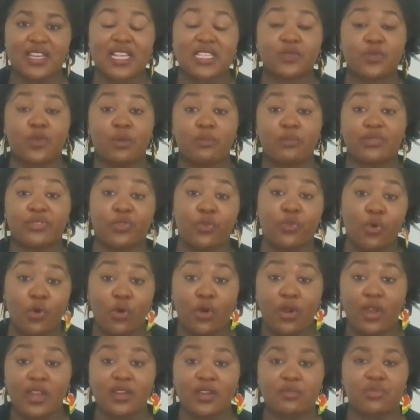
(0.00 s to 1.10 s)
That's form
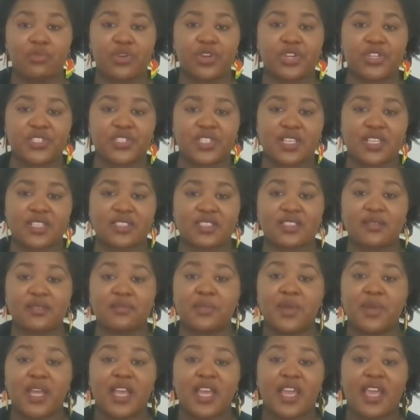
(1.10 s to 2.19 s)
four in the British
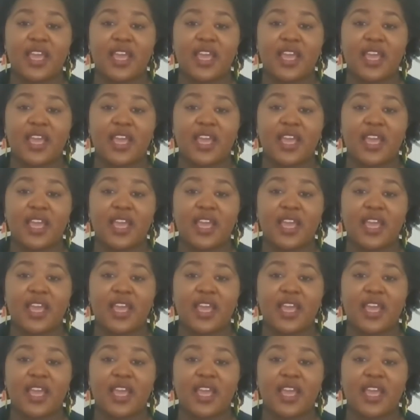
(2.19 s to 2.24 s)
system.